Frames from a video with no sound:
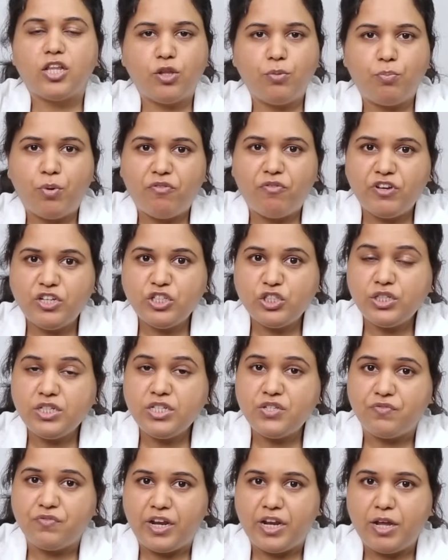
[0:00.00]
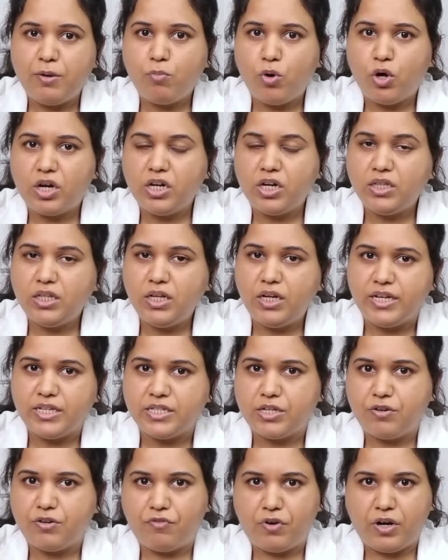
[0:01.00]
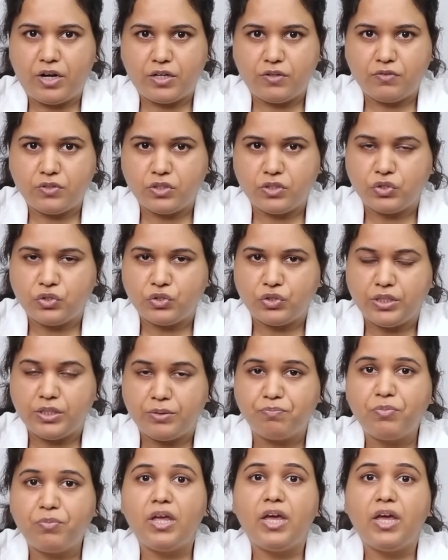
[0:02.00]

The profession is very important in the laser refractive surgery.